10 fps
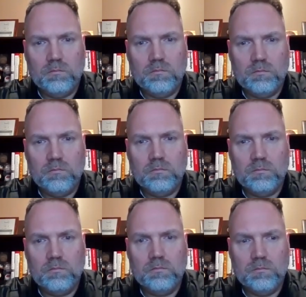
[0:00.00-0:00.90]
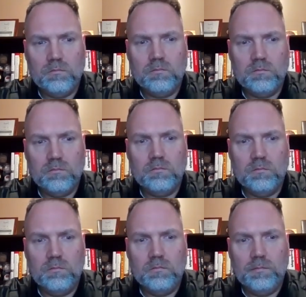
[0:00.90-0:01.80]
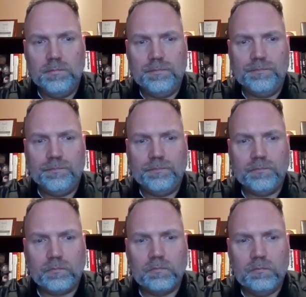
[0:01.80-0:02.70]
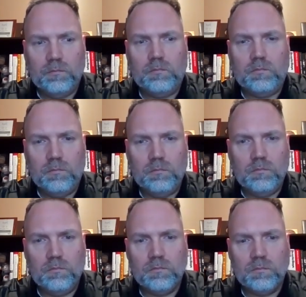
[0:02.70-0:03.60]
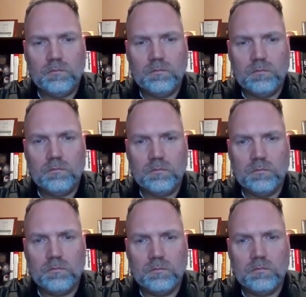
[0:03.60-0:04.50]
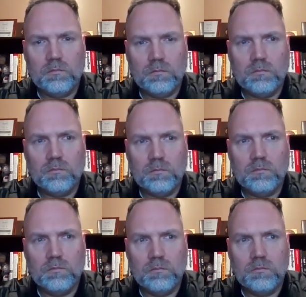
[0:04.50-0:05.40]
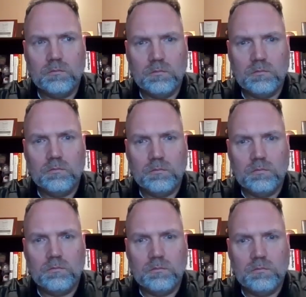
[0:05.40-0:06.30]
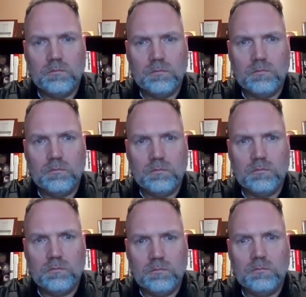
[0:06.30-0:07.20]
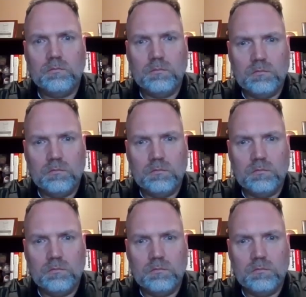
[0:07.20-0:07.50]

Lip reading: (silent)